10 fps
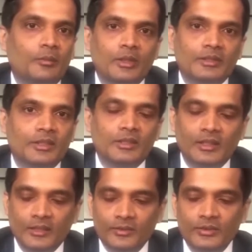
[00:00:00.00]
are like a
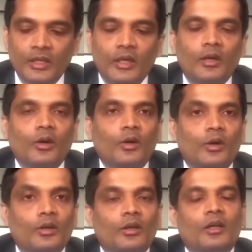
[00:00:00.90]
teacher's chalk you
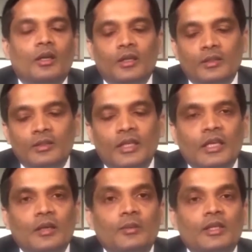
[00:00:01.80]
bend it it
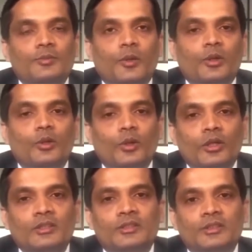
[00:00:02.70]
breaks you
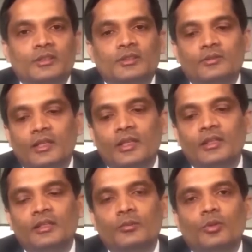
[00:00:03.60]
bend to pick up a
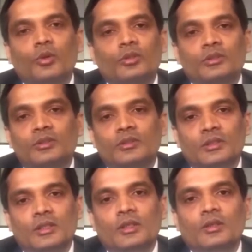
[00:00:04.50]
mug of water you
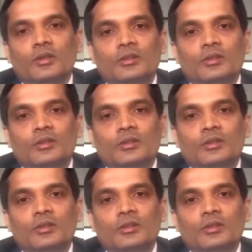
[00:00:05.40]
have a